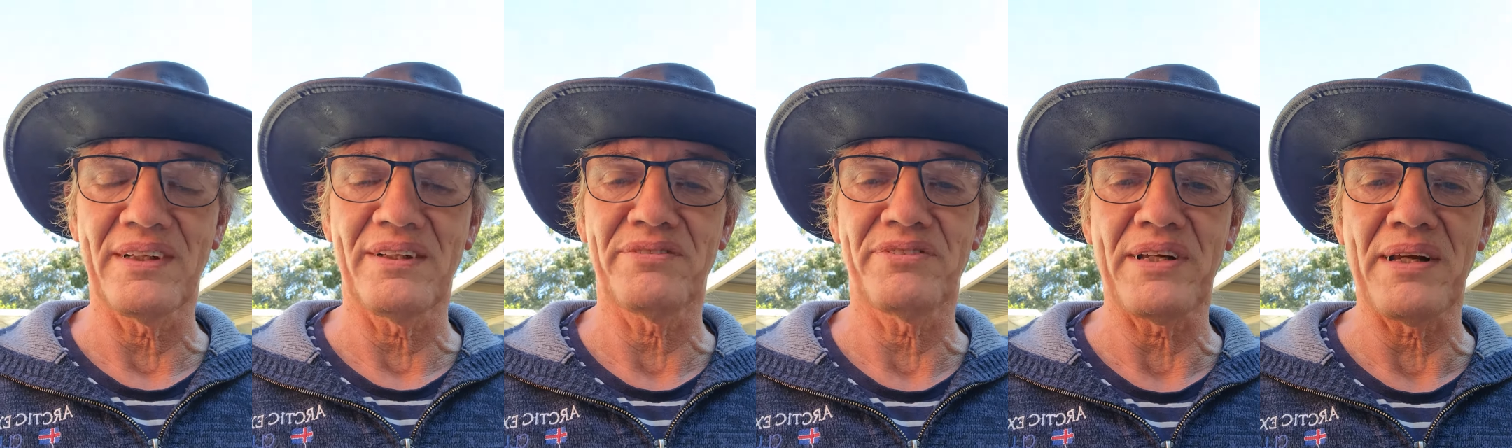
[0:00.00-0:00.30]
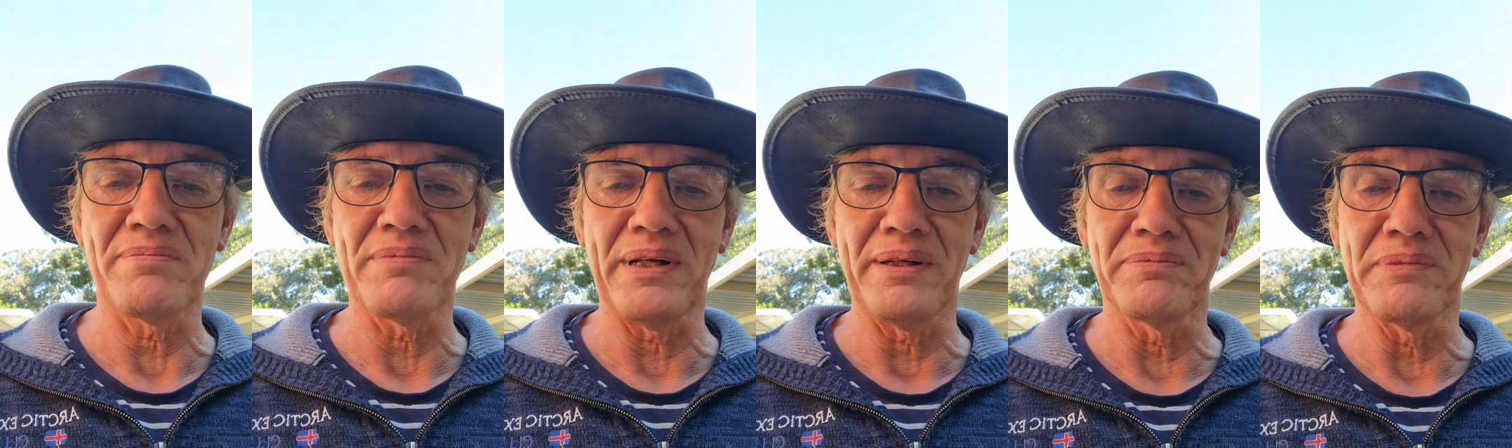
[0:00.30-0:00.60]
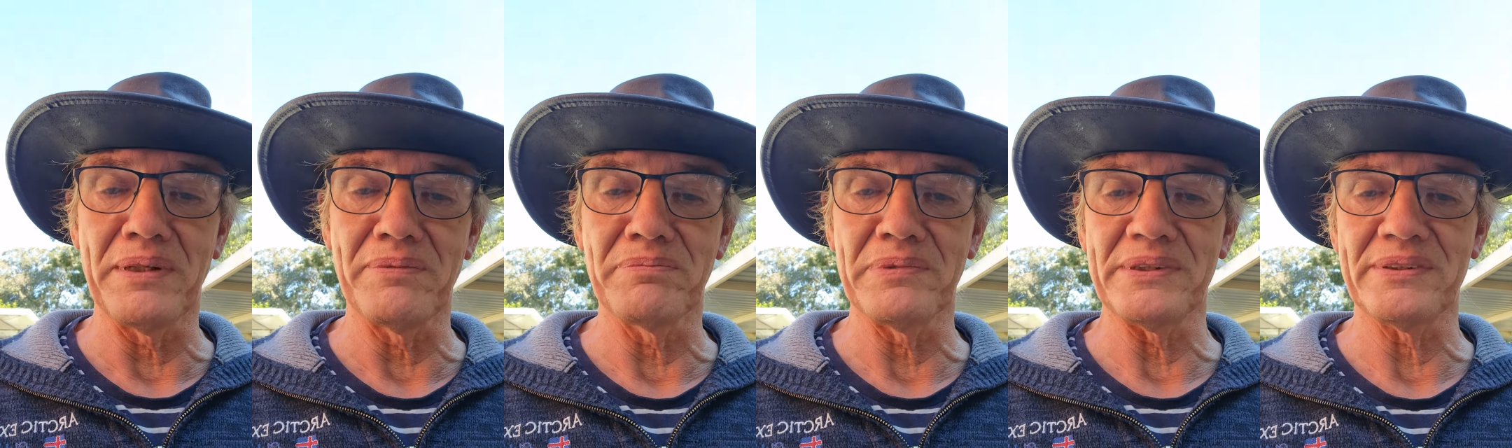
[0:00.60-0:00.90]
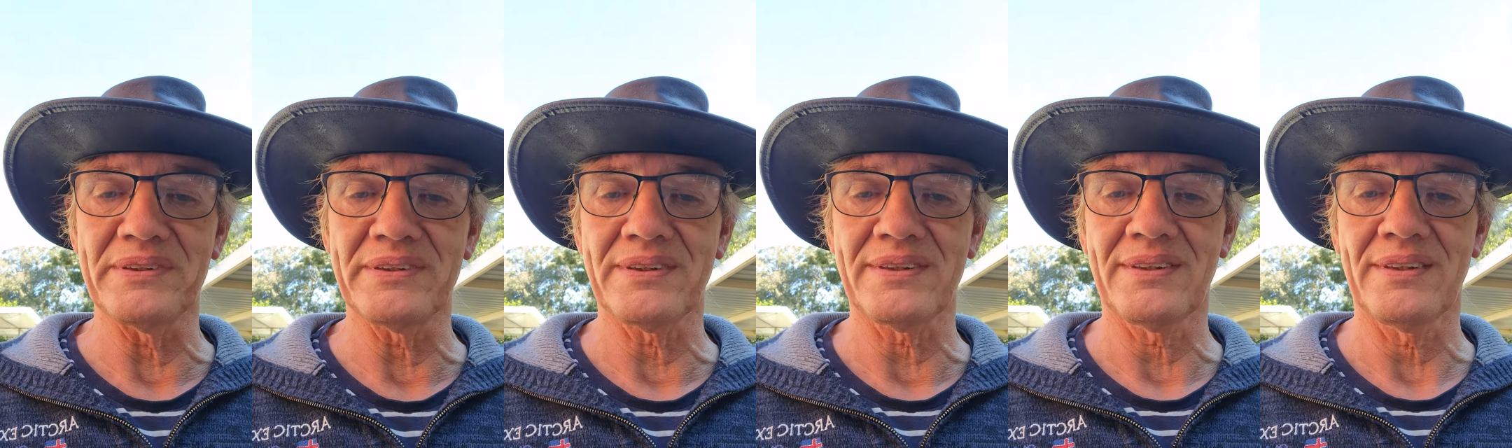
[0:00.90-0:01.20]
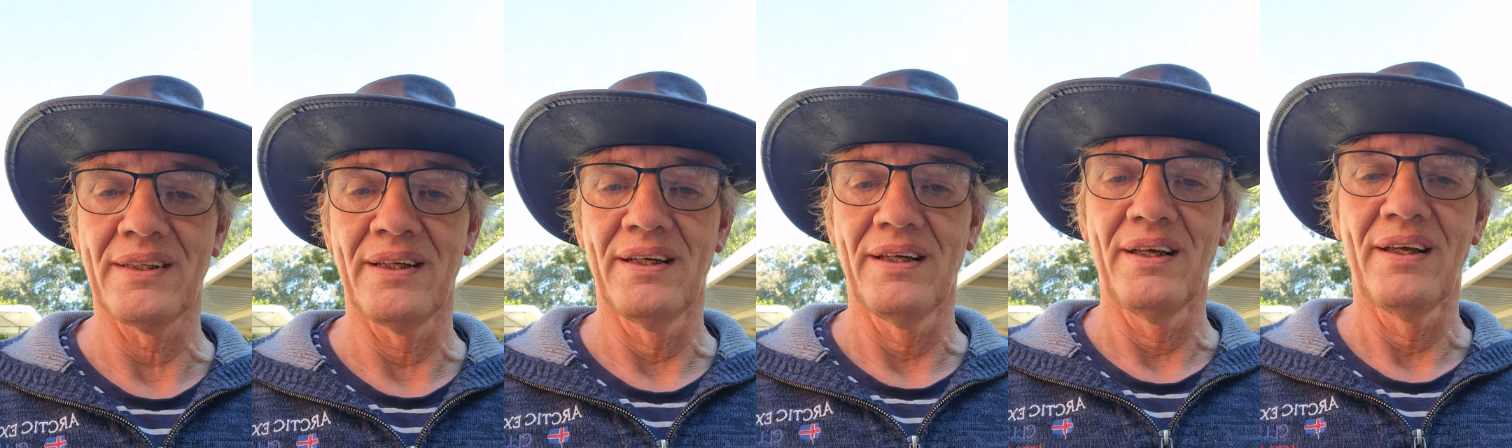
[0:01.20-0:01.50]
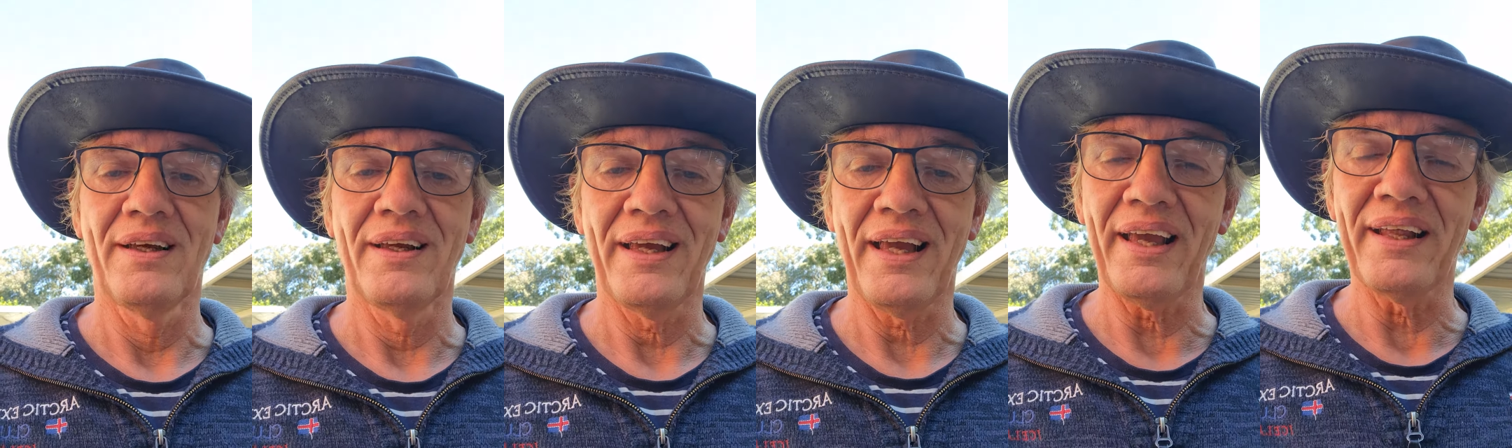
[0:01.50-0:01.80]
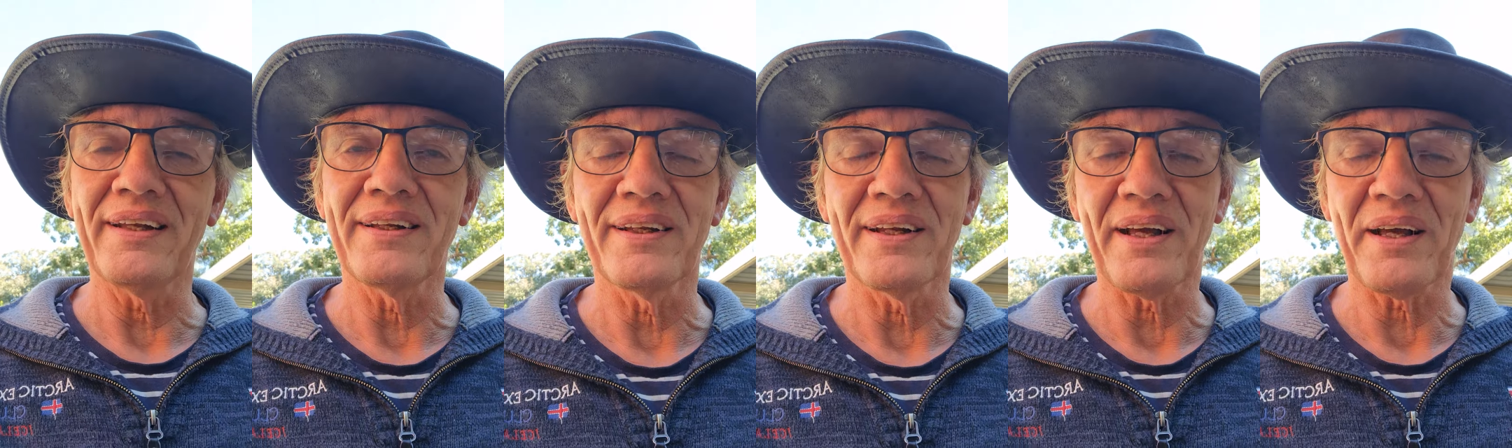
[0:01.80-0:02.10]
our family members
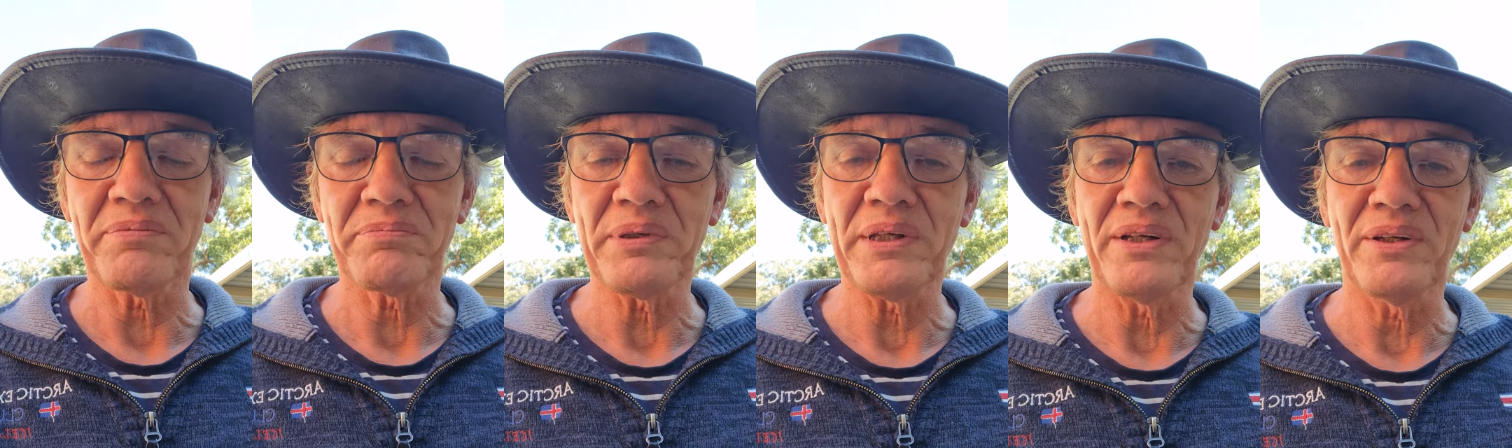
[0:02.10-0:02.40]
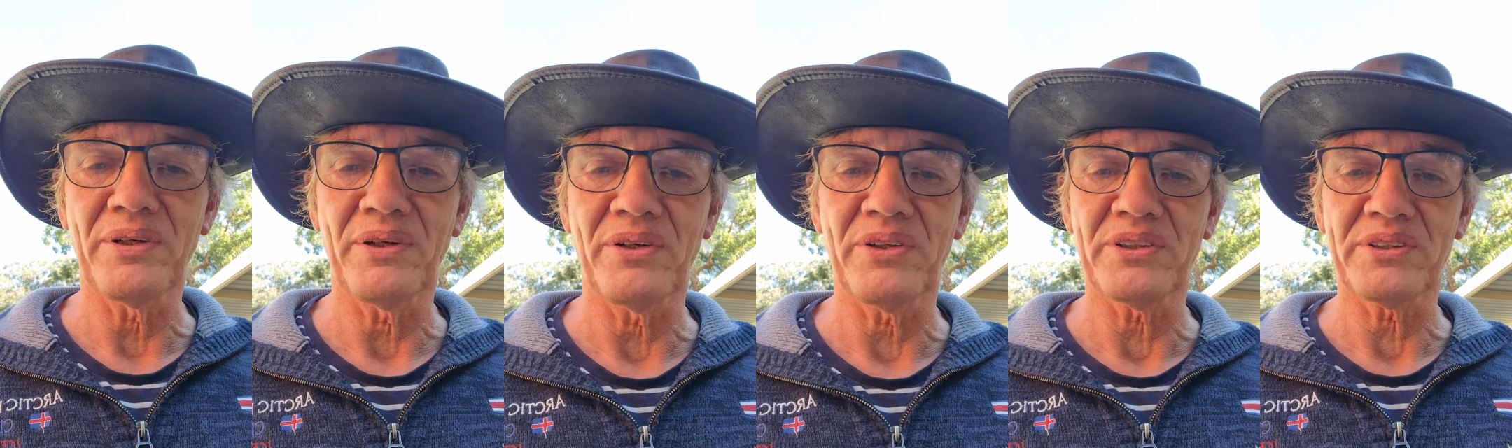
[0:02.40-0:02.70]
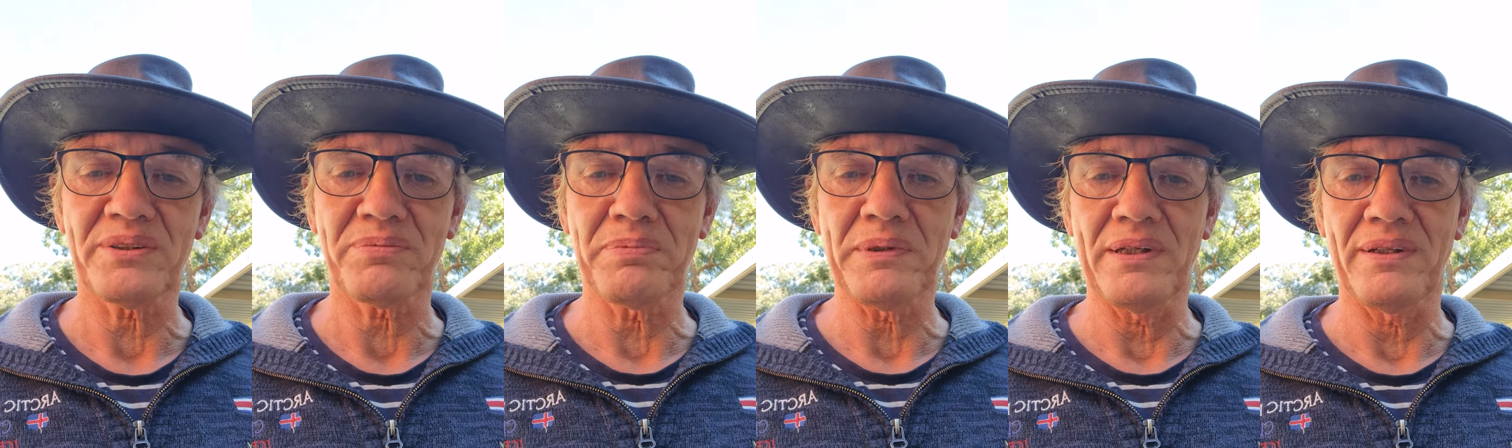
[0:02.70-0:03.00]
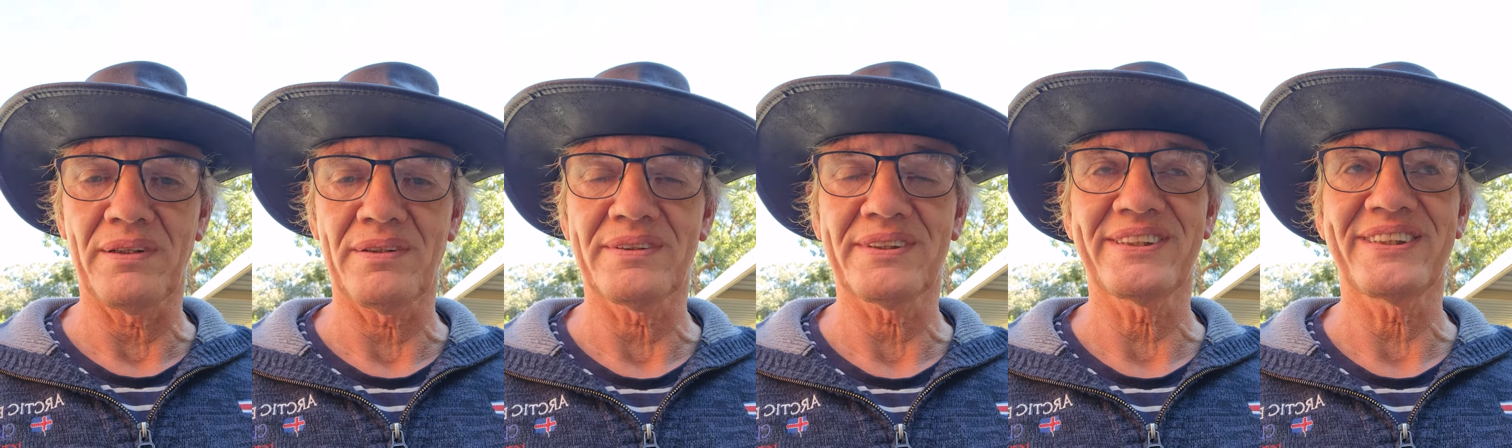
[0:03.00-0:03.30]
ended up in hospital.